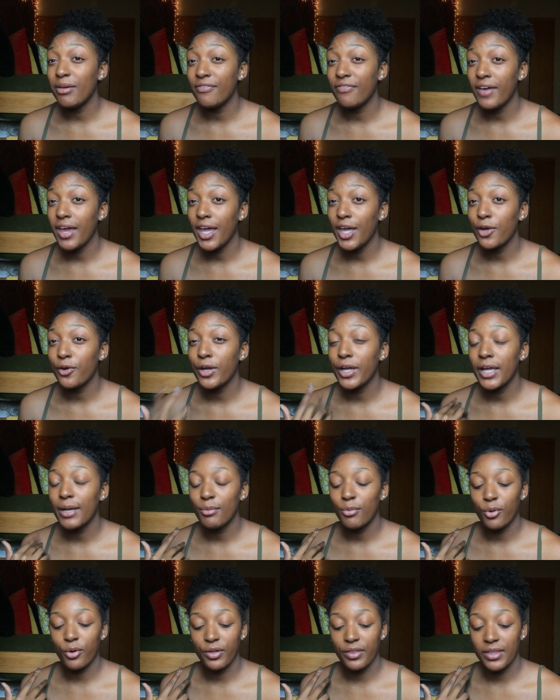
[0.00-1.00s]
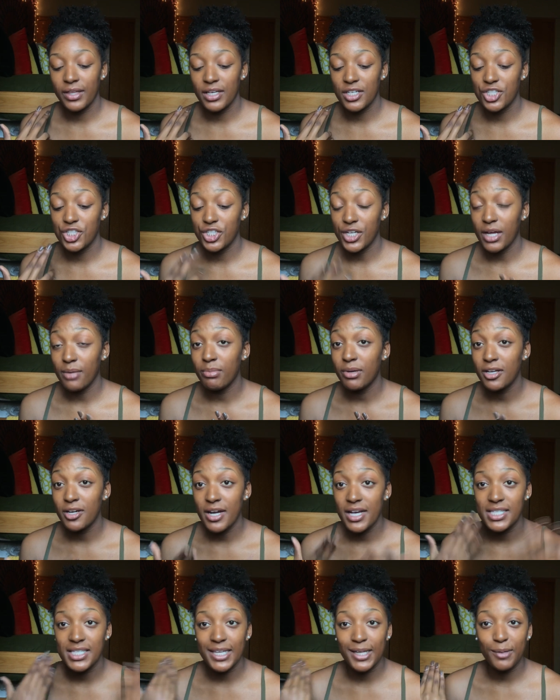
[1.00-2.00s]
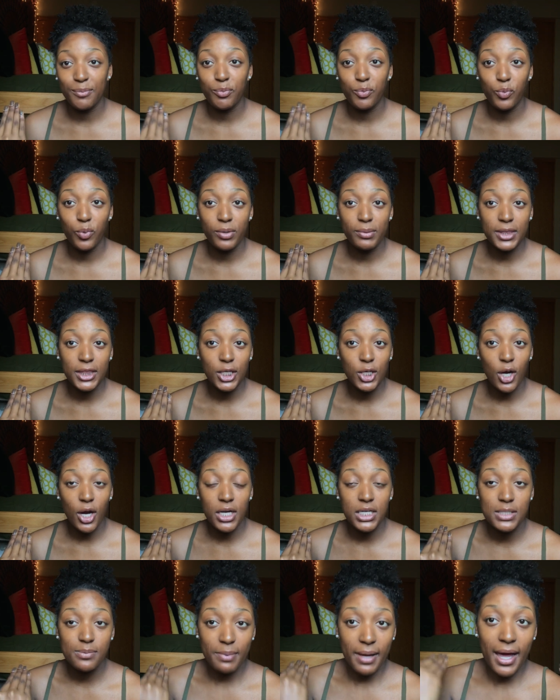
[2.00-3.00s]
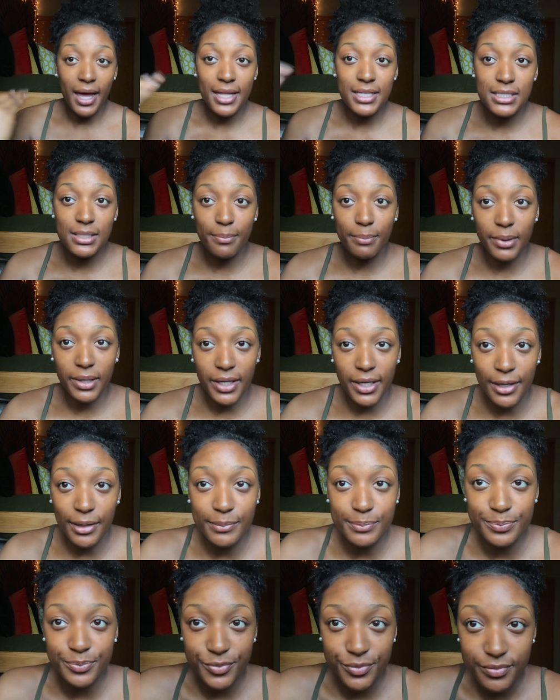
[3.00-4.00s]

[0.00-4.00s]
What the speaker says: Fade cream, or the shea butter has helped with the dark spots, but